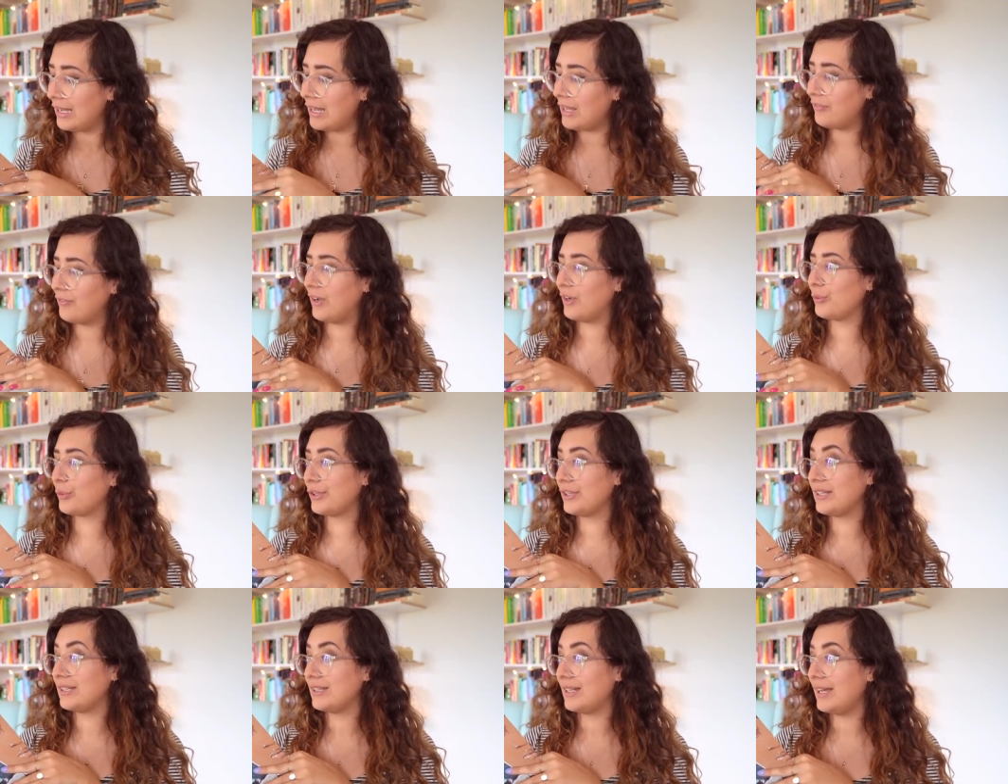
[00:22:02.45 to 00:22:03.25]
if I
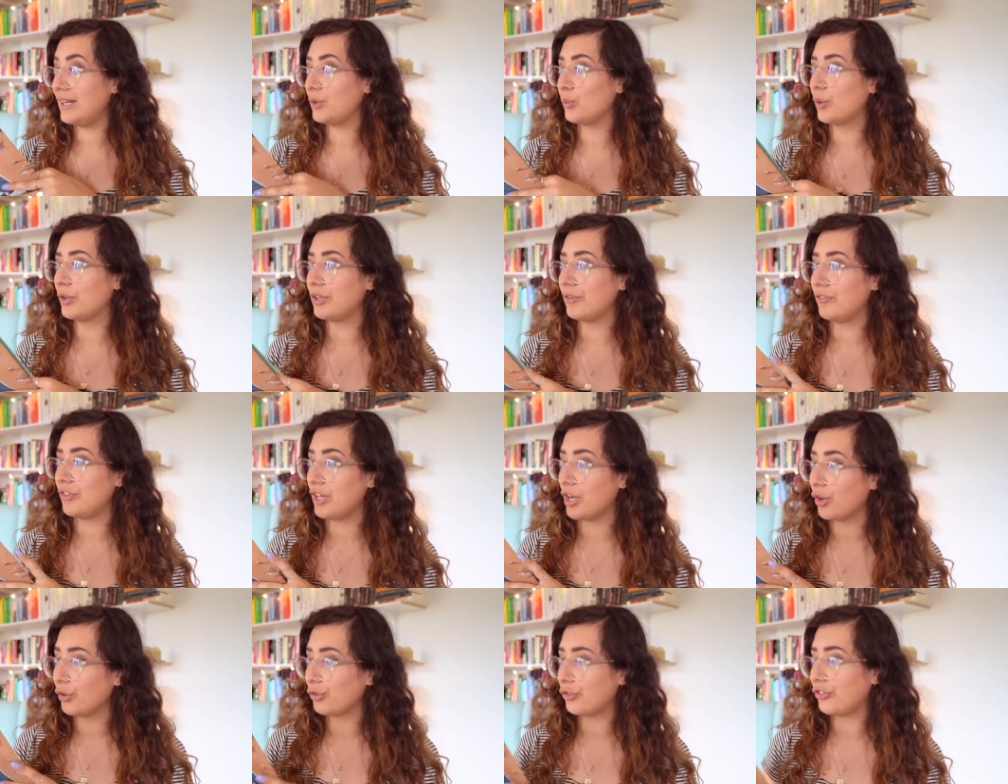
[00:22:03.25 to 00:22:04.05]
really like one of
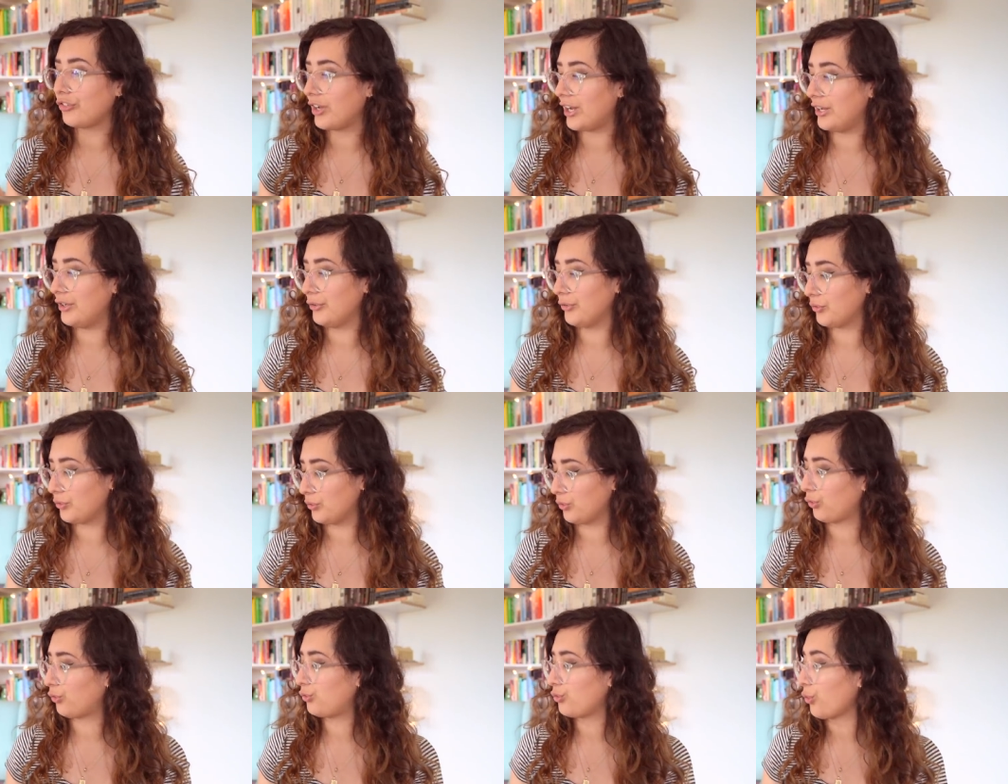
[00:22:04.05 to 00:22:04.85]
the art styles
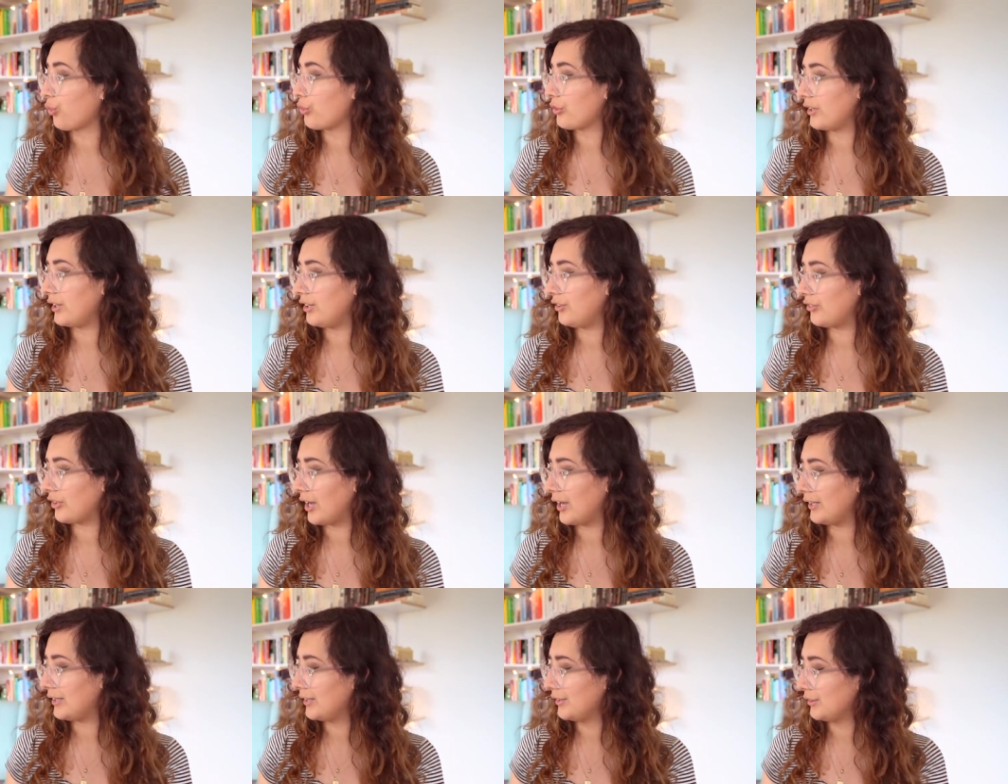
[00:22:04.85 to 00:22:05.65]
or stories,
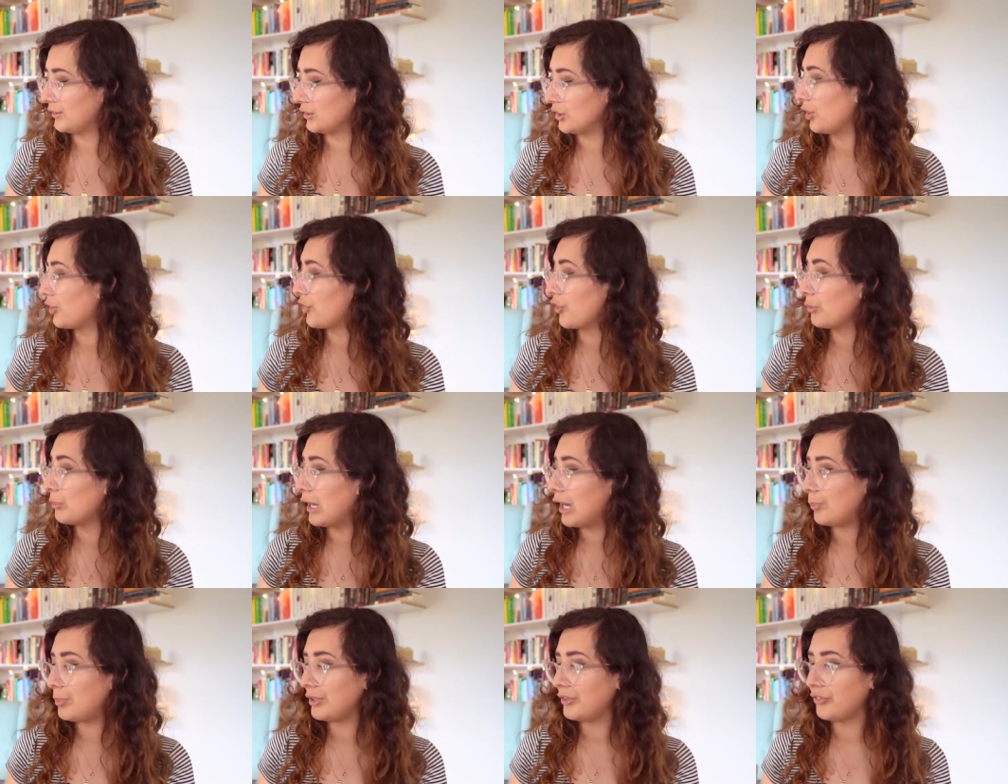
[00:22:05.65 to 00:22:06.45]
I can look them
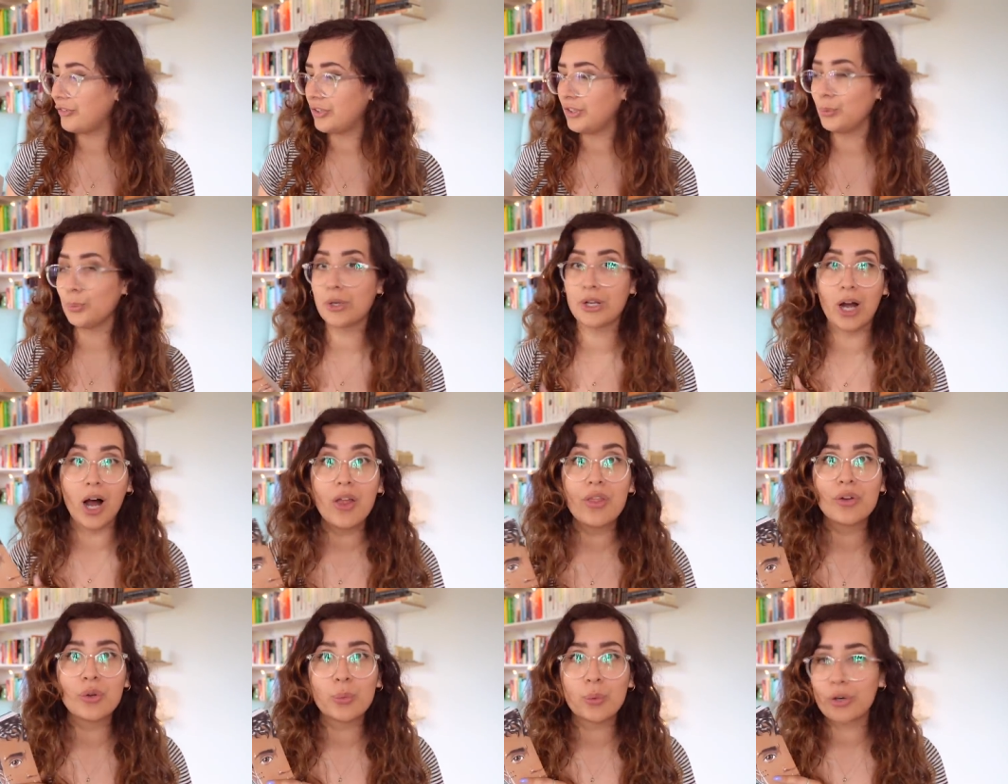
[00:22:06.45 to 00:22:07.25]
up and see what
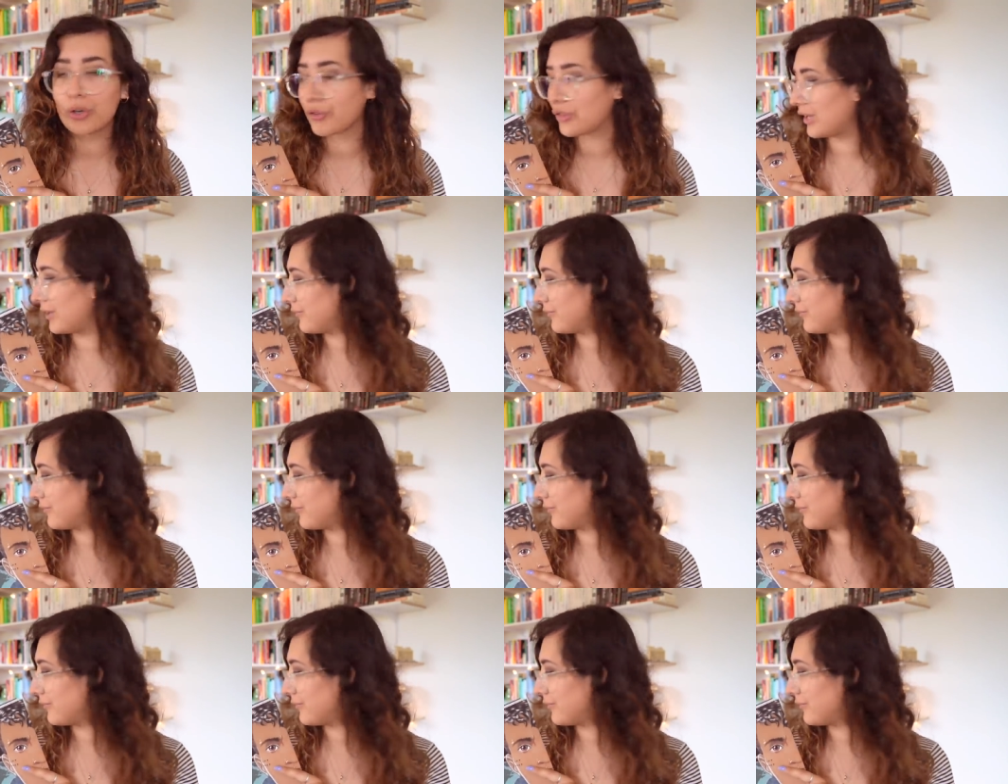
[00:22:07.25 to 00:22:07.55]
other work